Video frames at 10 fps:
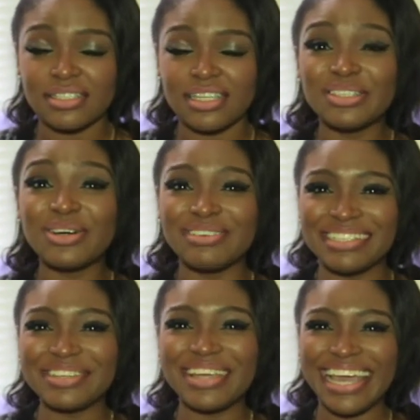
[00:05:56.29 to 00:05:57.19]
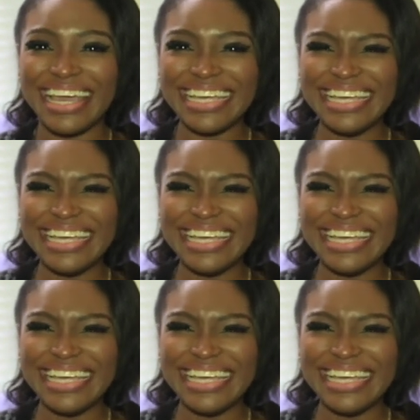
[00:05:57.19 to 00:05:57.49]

Ignore it, okay?